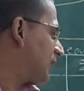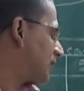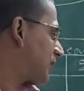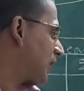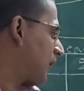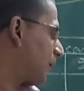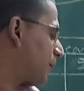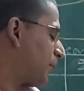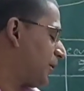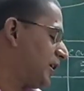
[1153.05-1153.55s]

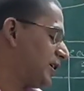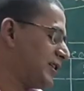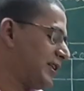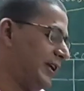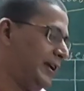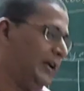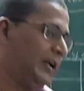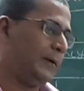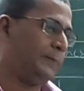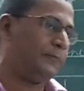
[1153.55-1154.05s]
surplus
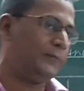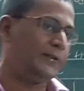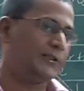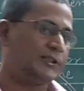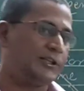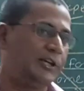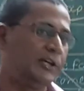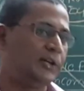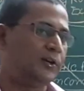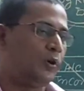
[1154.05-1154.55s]
and
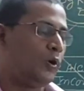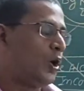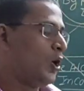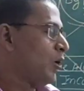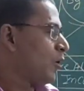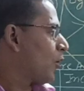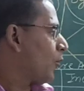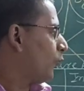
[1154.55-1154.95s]
deficit,